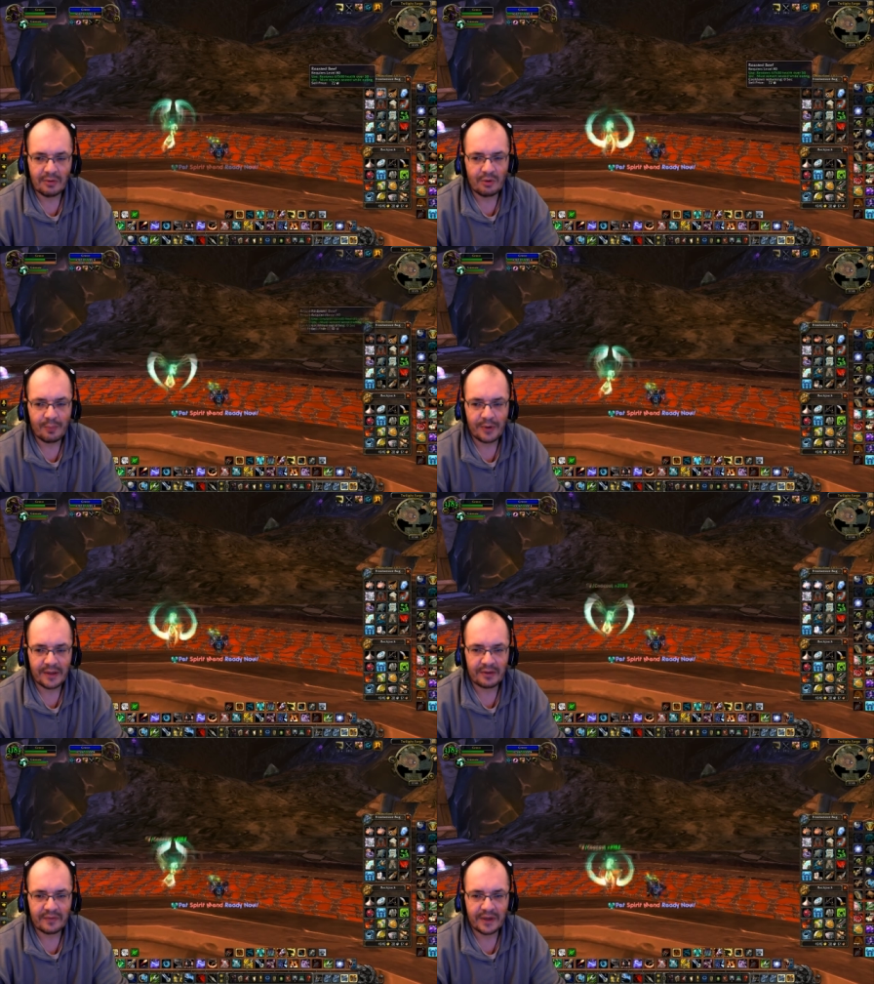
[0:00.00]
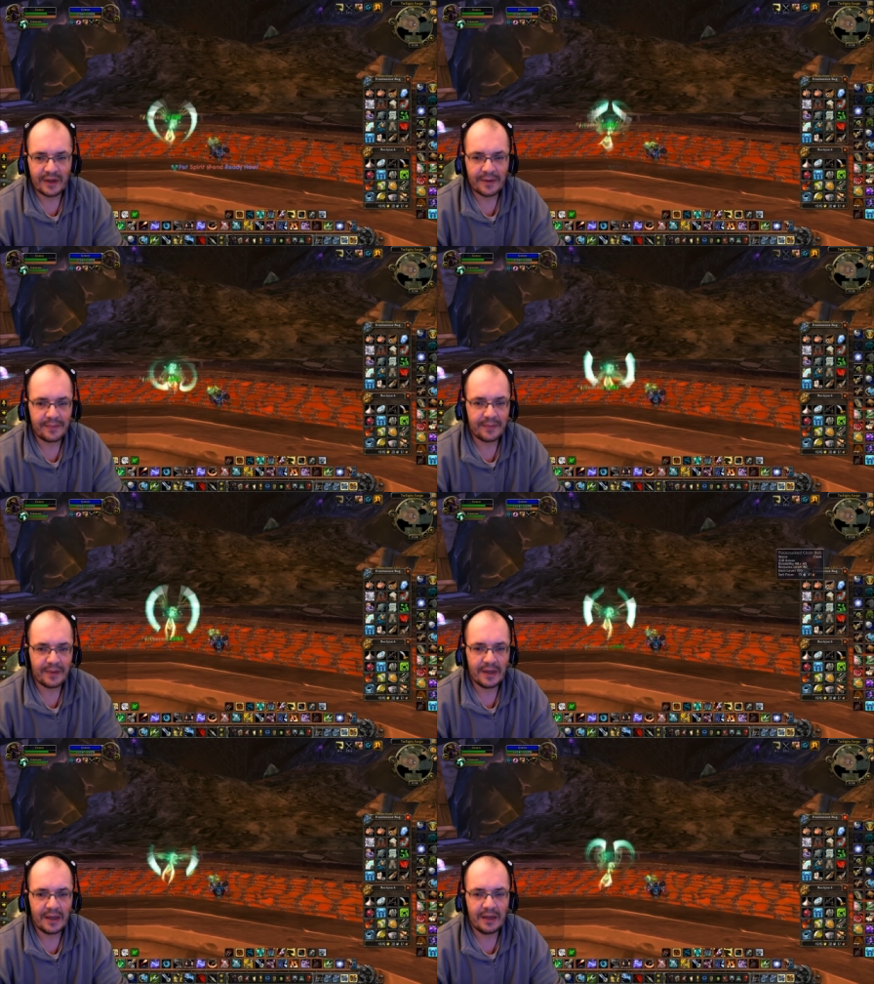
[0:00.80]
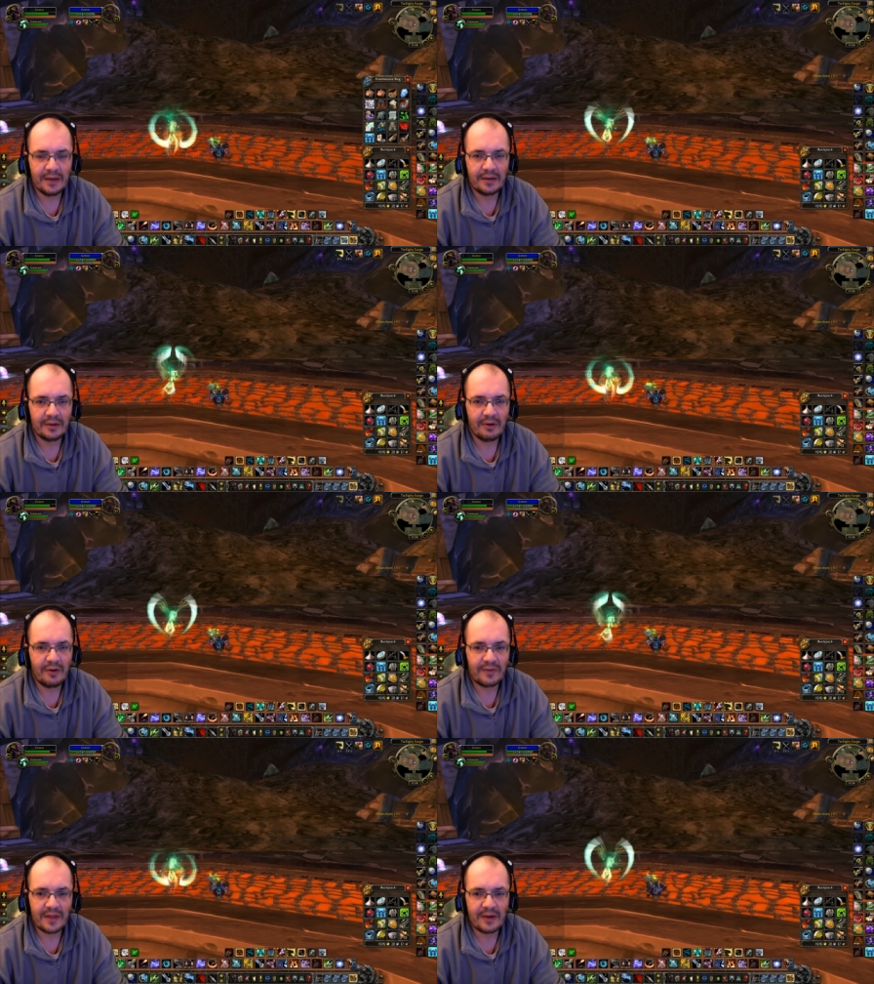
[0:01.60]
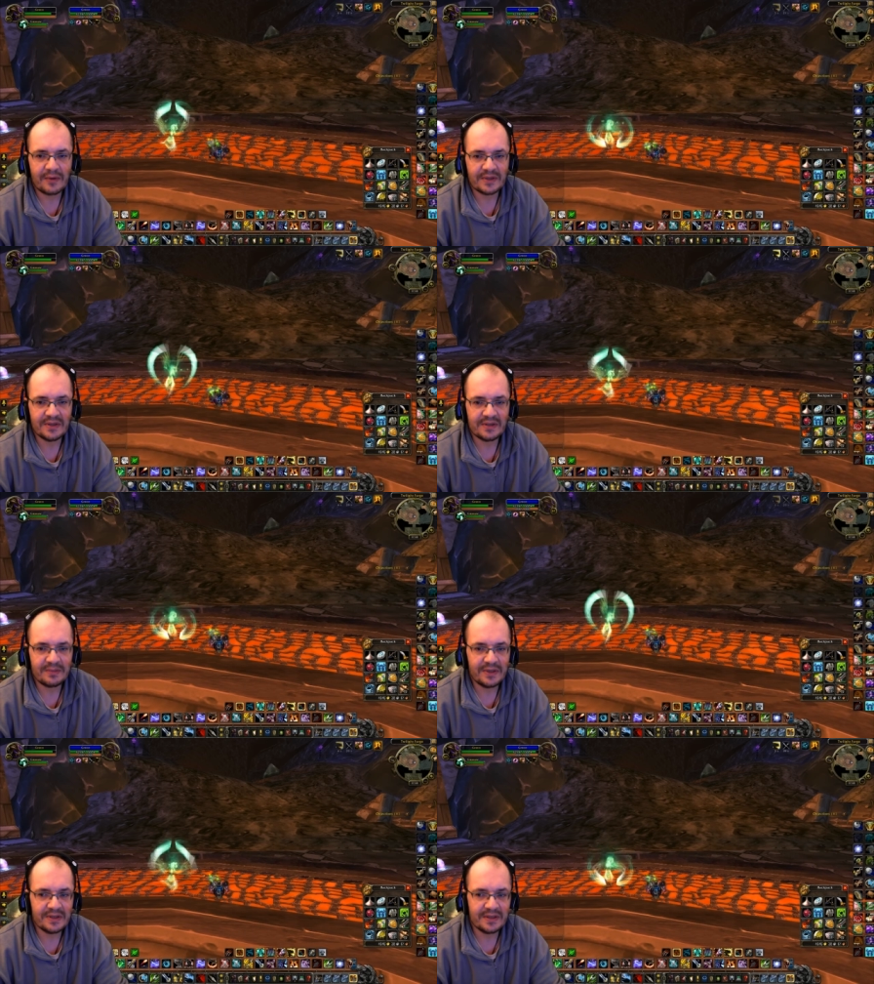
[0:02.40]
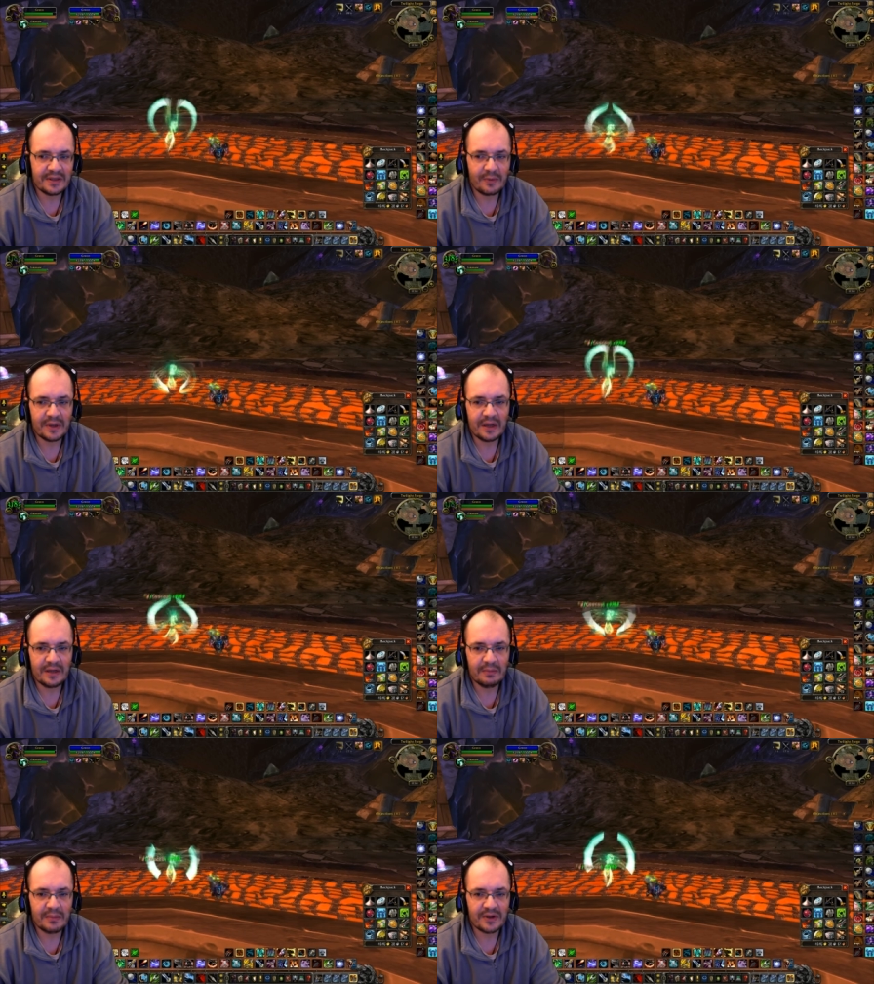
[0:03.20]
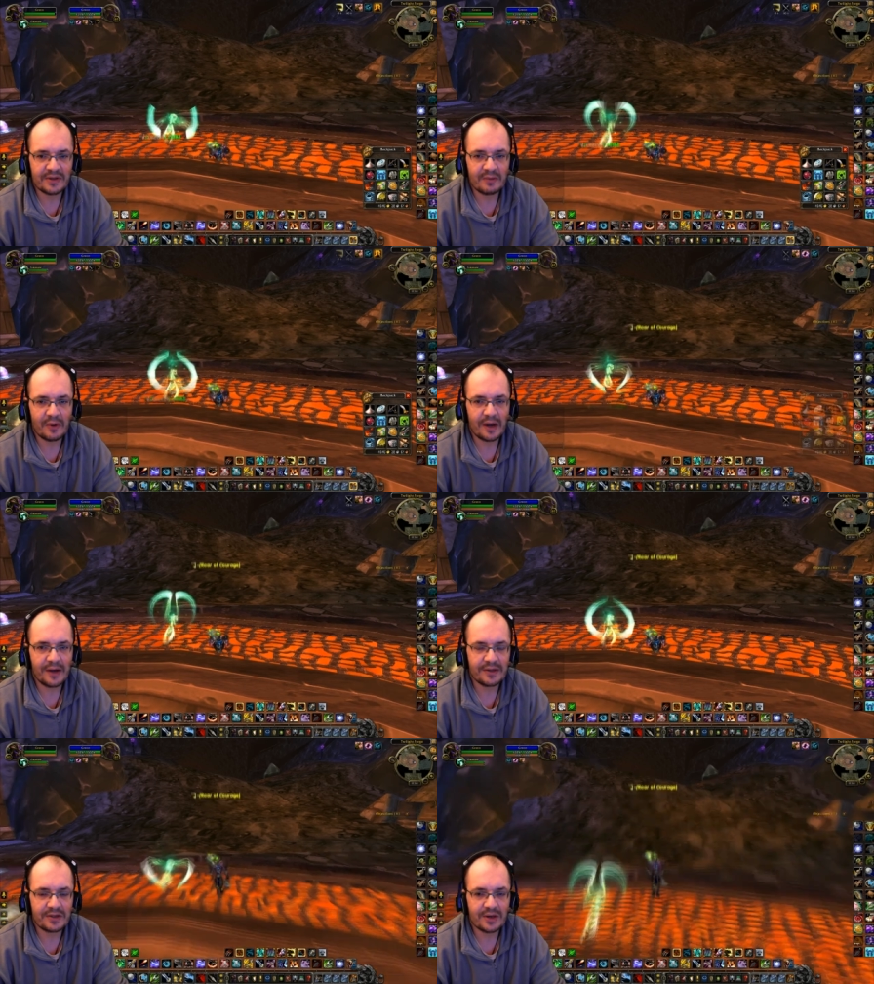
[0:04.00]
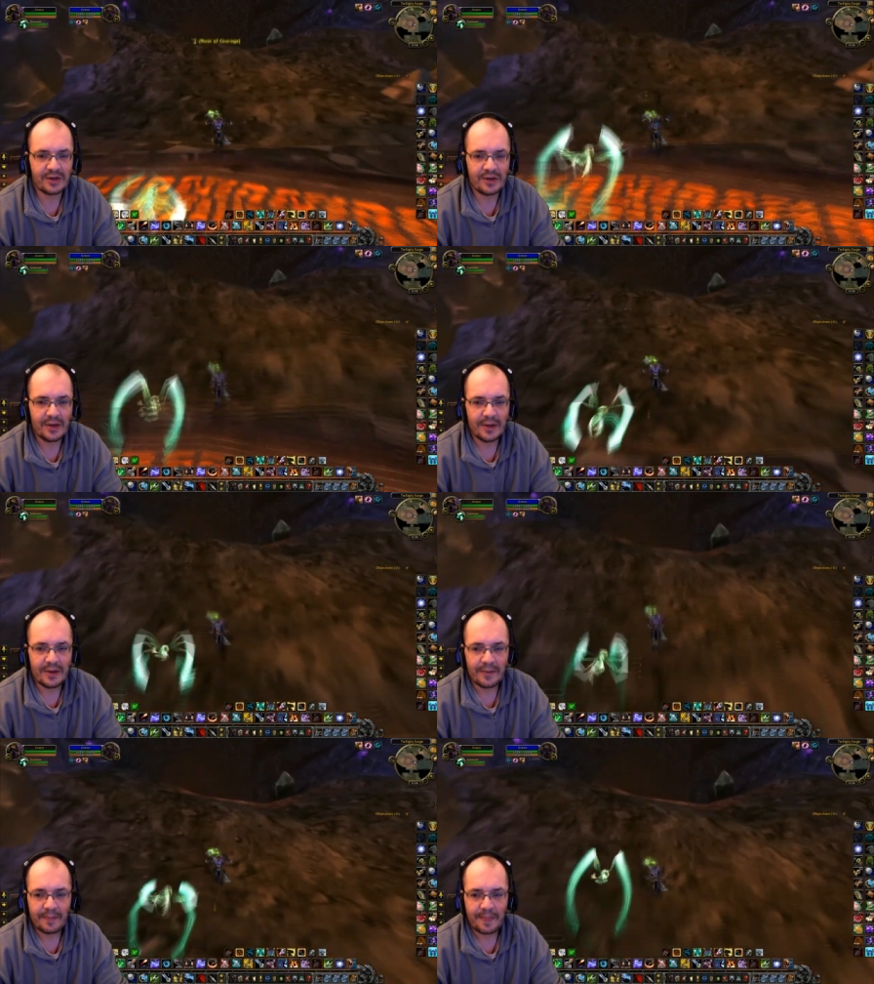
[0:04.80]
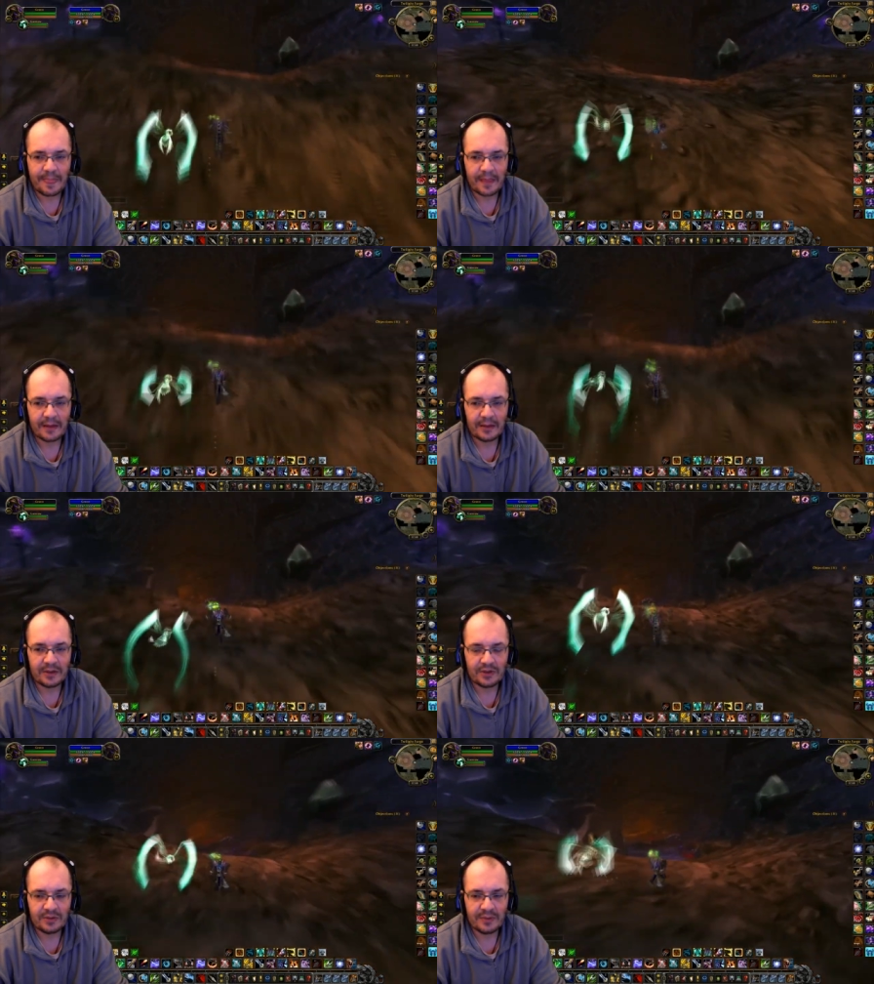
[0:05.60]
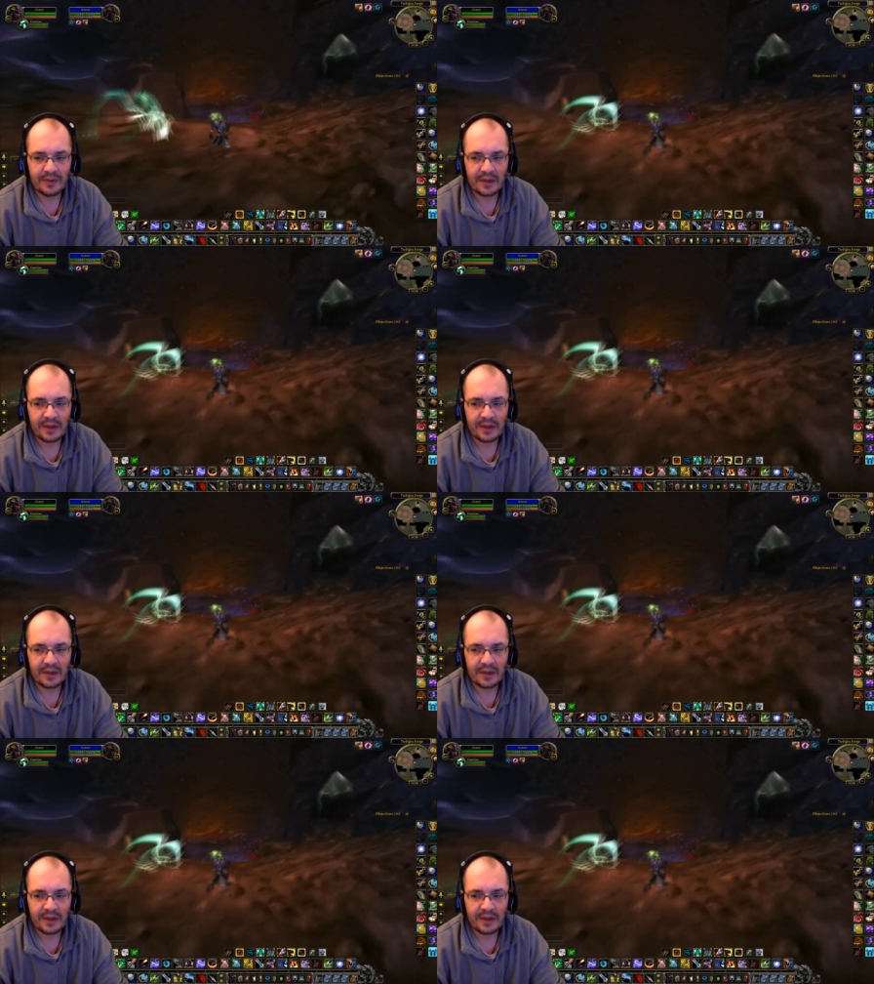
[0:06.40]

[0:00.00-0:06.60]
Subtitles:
Recuperated over here, and after that was easy peasy. They were nearly, most of them were out, so it shouldn't